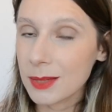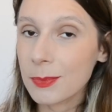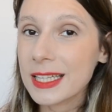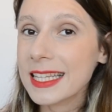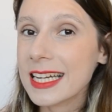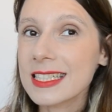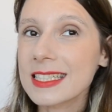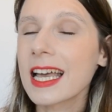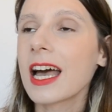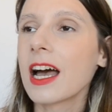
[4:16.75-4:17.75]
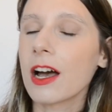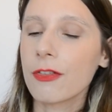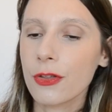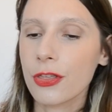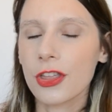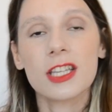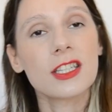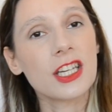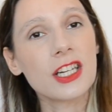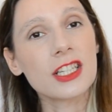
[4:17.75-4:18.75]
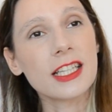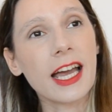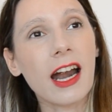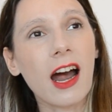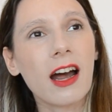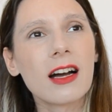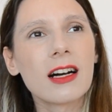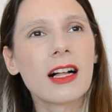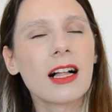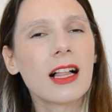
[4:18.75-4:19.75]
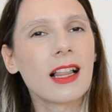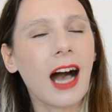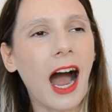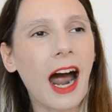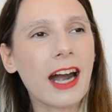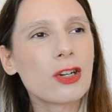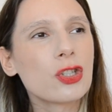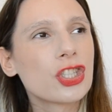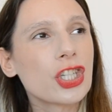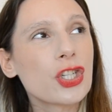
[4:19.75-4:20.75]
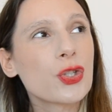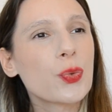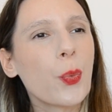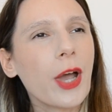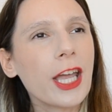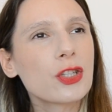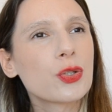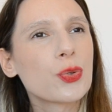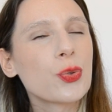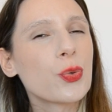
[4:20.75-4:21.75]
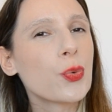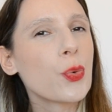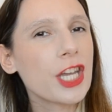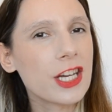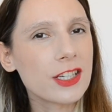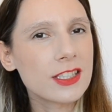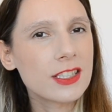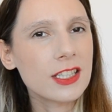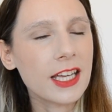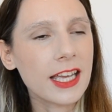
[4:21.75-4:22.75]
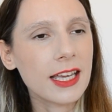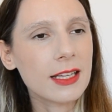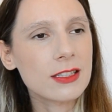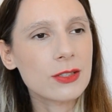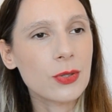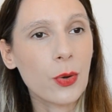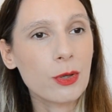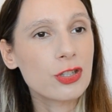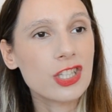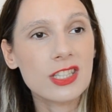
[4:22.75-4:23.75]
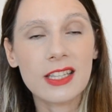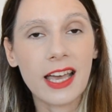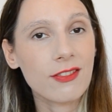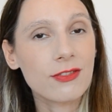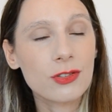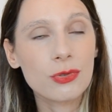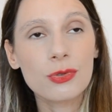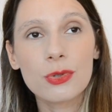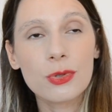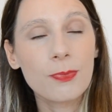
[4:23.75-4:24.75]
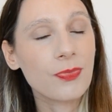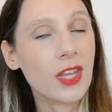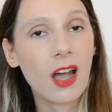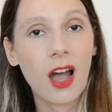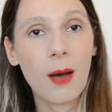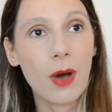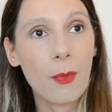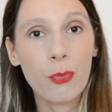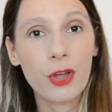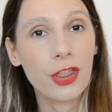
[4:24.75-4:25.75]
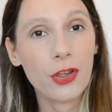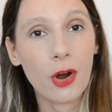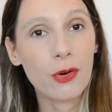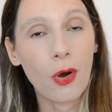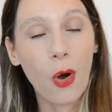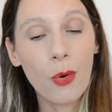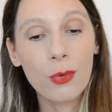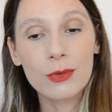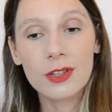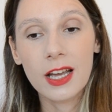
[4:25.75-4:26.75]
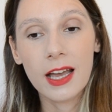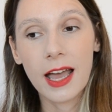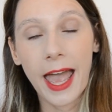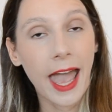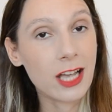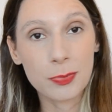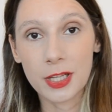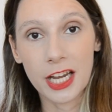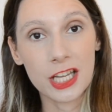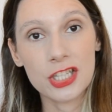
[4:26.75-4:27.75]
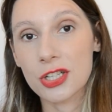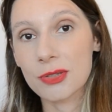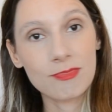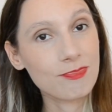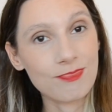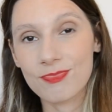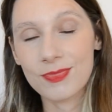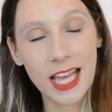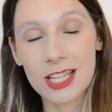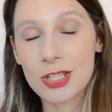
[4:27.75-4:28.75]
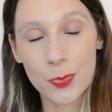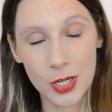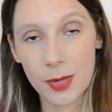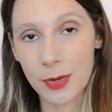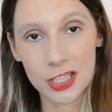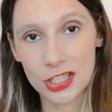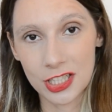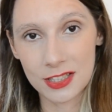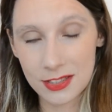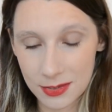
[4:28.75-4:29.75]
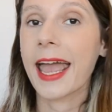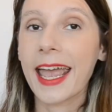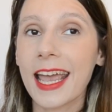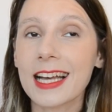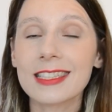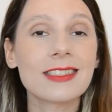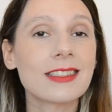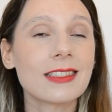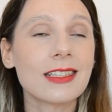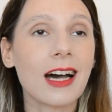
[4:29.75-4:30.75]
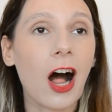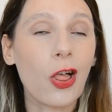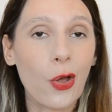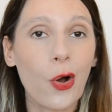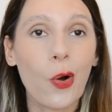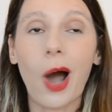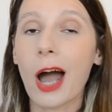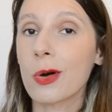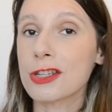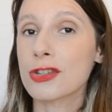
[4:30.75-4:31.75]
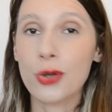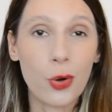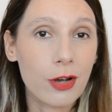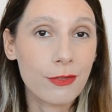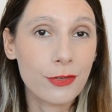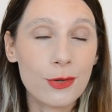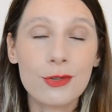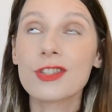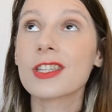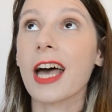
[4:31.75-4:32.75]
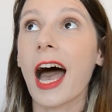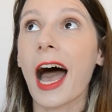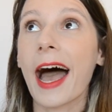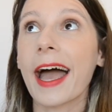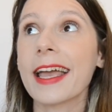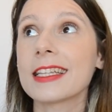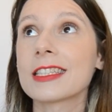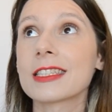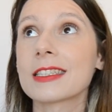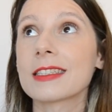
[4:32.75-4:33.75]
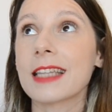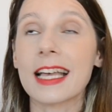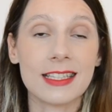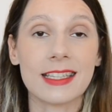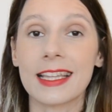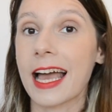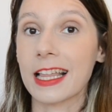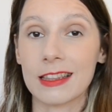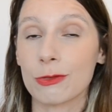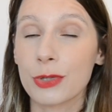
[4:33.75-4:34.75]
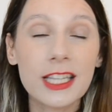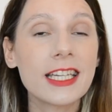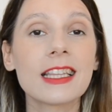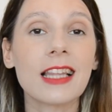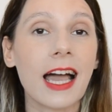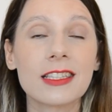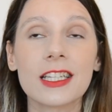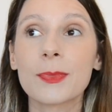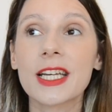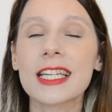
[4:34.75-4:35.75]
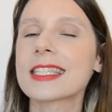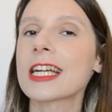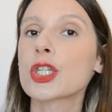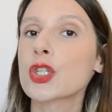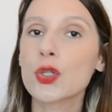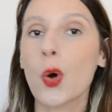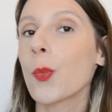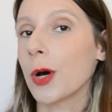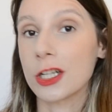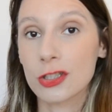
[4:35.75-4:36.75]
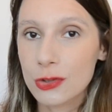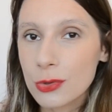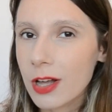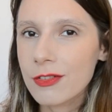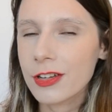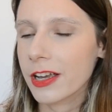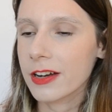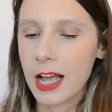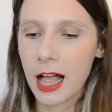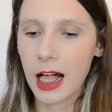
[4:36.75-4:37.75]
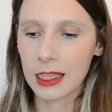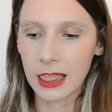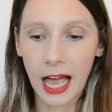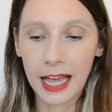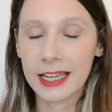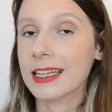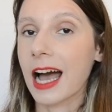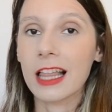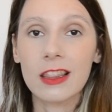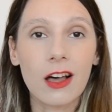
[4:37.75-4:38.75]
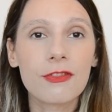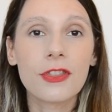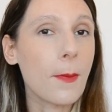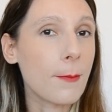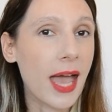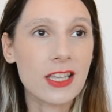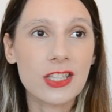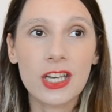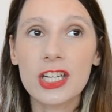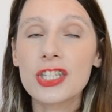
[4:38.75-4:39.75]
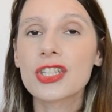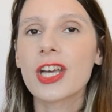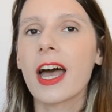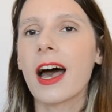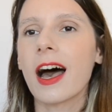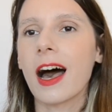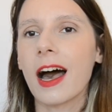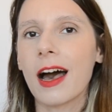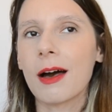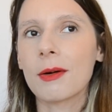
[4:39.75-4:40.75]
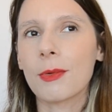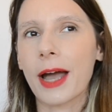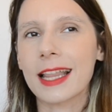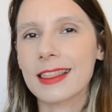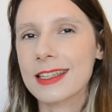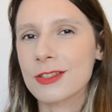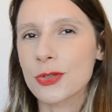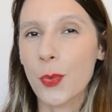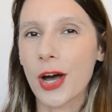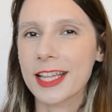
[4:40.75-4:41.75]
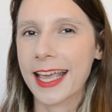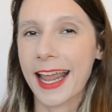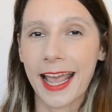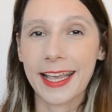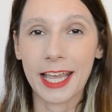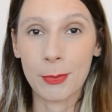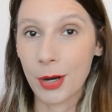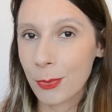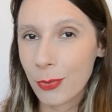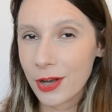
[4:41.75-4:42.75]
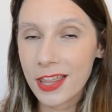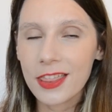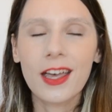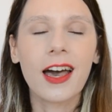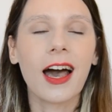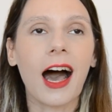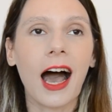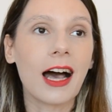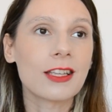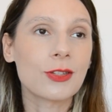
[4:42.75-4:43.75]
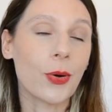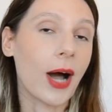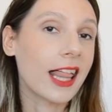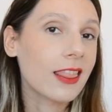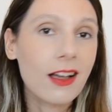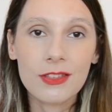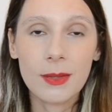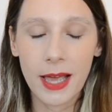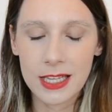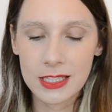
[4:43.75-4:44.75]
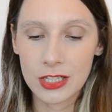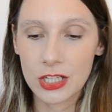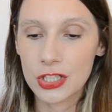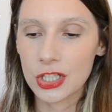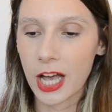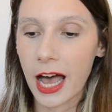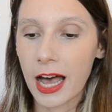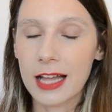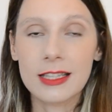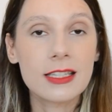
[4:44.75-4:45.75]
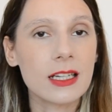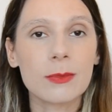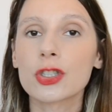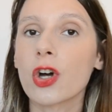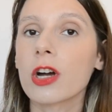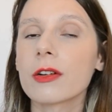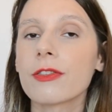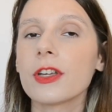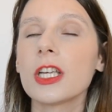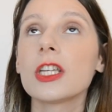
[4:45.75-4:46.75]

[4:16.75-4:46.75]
but there's a few things here that are just way too weird, so you just have to come up with your own explanation. That's pretty much it. And although I was so confused, I really liked it, because there's so much to love here. Like, I love the message, at least the one that I came up with. So I love the message. The cinematography